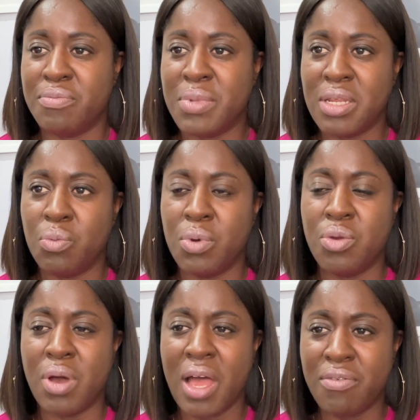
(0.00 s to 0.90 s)
Meaning when
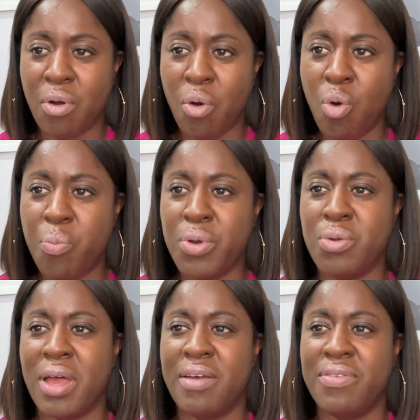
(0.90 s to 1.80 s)
you have hope, when
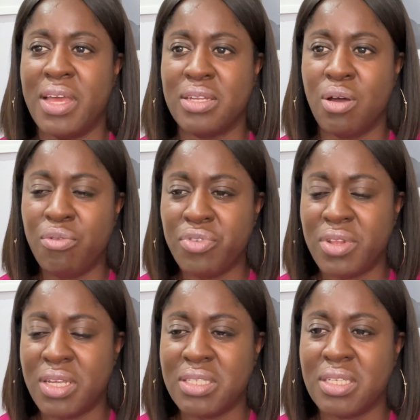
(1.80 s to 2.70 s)
you have that
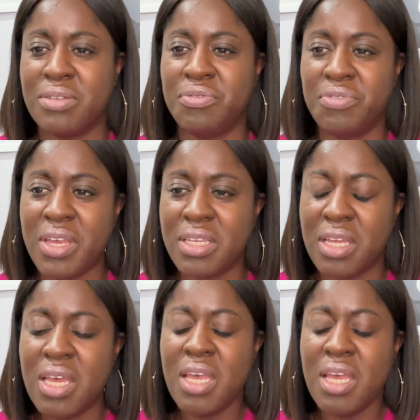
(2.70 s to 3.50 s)
confidence and faith,